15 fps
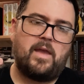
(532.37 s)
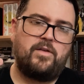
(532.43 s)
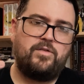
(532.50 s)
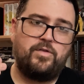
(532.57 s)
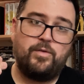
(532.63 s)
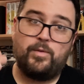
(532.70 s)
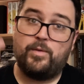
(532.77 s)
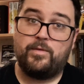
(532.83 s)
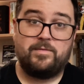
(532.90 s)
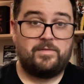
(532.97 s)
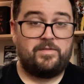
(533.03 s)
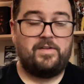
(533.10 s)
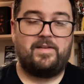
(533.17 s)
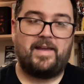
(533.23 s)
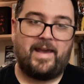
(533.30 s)
to
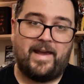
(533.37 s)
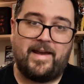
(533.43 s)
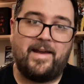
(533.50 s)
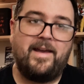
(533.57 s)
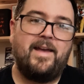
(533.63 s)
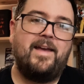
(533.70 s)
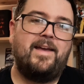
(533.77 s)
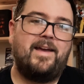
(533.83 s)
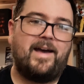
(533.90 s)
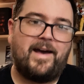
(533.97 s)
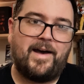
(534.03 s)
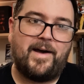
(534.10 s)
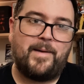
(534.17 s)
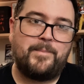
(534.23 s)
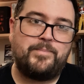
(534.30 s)
today,
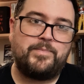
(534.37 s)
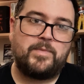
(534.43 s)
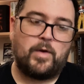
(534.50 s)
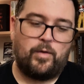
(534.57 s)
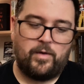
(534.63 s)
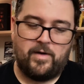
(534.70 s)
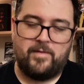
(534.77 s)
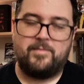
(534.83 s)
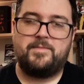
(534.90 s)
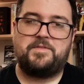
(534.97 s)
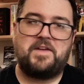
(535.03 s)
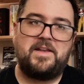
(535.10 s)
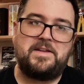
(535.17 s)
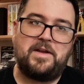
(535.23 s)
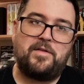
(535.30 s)
or
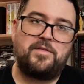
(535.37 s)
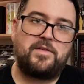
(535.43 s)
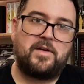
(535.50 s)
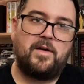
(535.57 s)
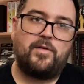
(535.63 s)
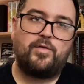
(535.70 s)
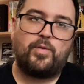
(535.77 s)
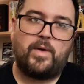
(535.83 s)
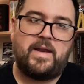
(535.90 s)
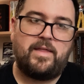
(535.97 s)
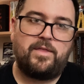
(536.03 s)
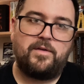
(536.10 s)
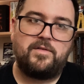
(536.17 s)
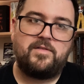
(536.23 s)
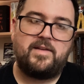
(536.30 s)
10 years ago,
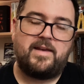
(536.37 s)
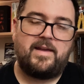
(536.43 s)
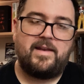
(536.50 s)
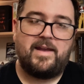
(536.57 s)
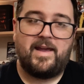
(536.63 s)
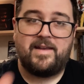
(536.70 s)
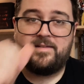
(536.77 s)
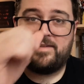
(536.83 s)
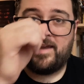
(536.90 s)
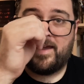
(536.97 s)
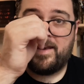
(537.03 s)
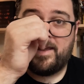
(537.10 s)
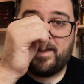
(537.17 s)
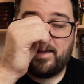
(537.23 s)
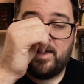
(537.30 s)
2013, and
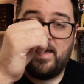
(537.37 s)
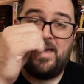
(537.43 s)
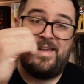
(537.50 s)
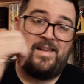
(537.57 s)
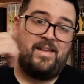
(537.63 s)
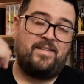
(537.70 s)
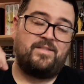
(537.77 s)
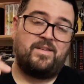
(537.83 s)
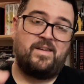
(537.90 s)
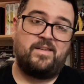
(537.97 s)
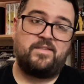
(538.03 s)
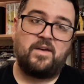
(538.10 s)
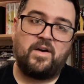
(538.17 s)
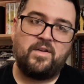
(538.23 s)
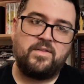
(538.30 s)
Danny is an
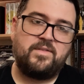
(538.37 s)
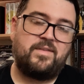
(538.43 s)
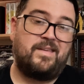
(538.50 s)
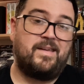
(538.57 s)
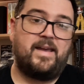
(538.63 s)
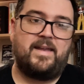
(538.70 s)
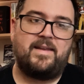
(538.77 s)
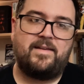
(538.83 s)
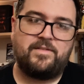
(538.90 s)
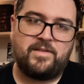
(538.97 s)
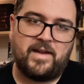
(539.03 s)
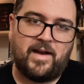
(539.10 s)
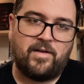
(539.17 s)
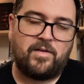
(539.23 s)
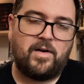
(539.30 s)
adult and he's an
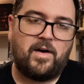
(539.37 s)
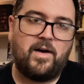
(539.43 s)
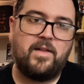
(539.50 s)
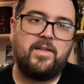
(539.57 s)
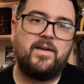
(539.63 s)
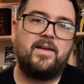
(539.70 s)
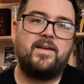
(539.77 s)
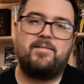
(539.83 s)
alcoholic.